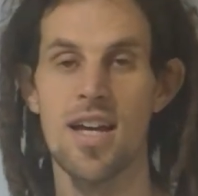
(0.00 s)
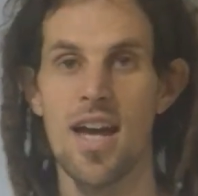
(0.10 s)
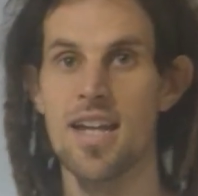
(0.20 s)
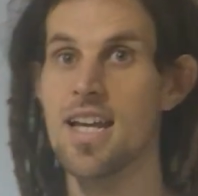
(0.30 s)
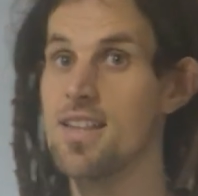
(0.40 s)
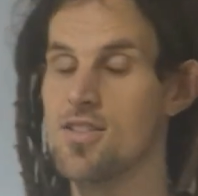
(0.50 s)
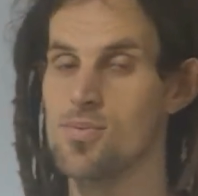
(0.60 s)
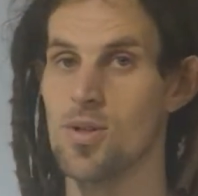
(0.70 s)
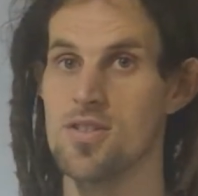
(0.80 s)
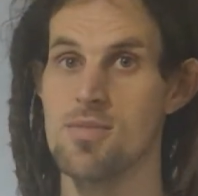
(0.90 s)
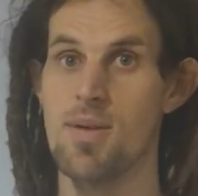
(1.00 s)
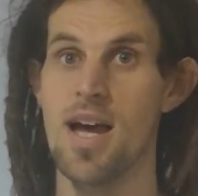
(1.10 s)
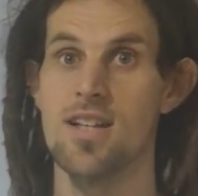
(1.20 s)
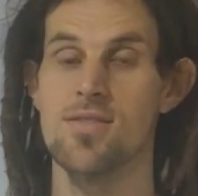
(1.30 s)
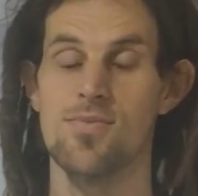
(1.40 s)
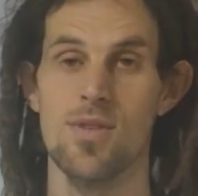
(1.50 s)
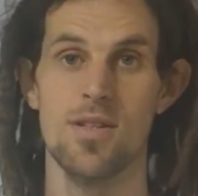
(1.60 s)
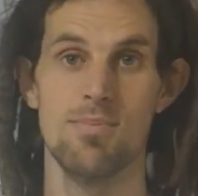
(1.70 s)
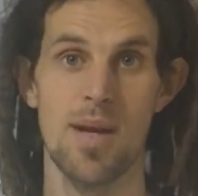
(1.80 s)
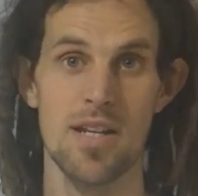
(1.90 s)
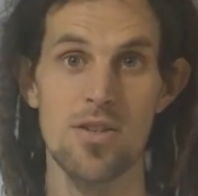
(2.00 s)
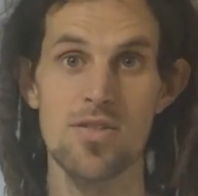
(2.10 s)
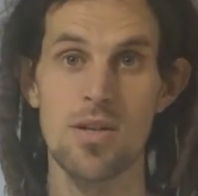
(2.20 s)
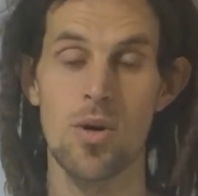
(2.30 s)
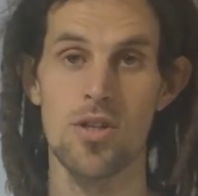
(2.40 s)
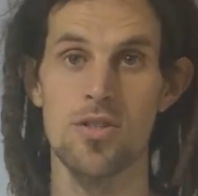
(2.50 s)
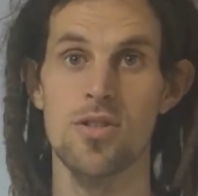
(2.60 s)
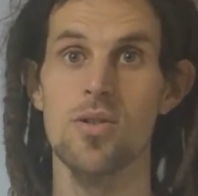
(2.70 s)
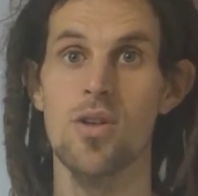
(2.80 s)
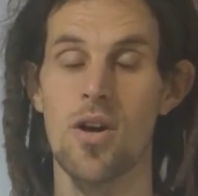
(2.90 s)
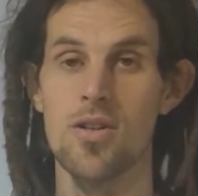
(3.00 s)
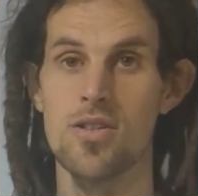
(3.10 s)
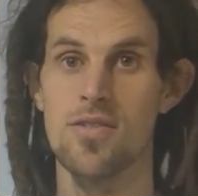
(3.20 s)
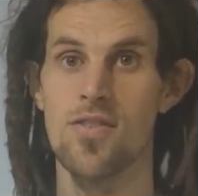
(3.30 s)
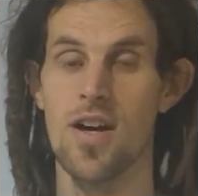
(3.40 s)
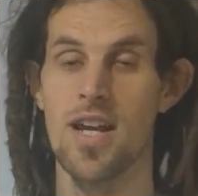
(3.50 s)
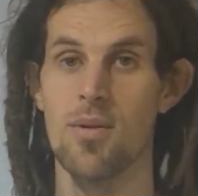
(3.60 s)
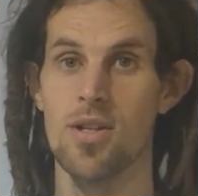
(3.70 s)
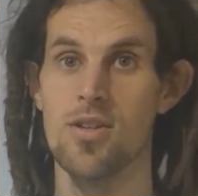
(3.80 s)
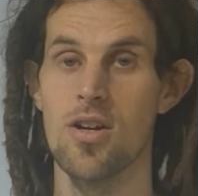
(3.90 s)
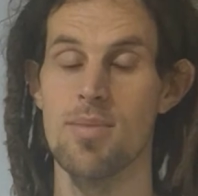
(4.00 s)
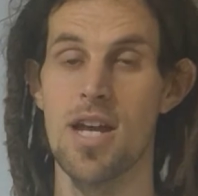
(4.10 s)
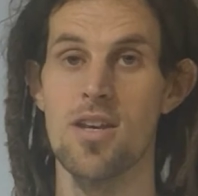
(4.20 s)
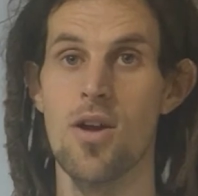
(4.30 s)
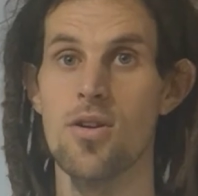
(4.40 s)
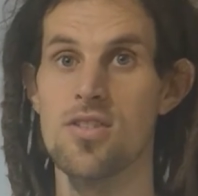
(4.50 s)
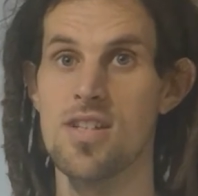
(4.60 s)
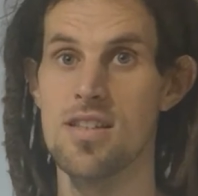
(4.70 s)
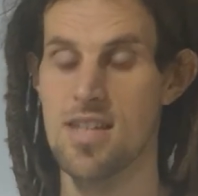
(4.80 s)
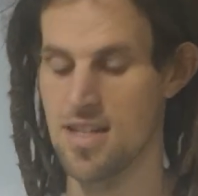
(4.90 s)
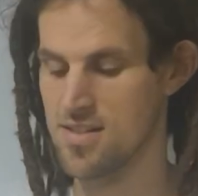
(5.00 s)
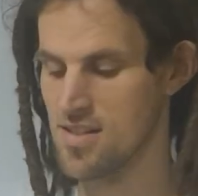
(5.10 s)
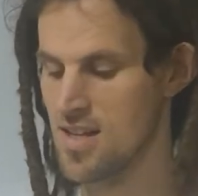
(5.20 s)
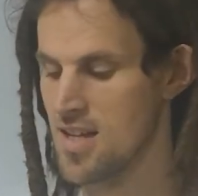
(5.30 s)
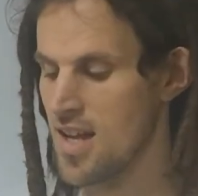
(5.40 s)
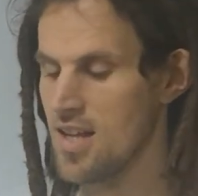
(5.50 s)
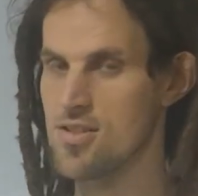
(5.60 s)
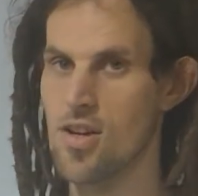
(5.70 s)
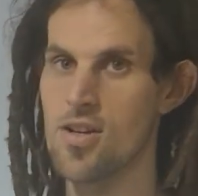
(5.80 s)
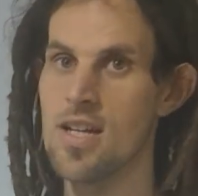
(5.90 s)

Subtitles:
And again, that's what it's about. It's about using what you do know to find out what you don't, about noticing things. And so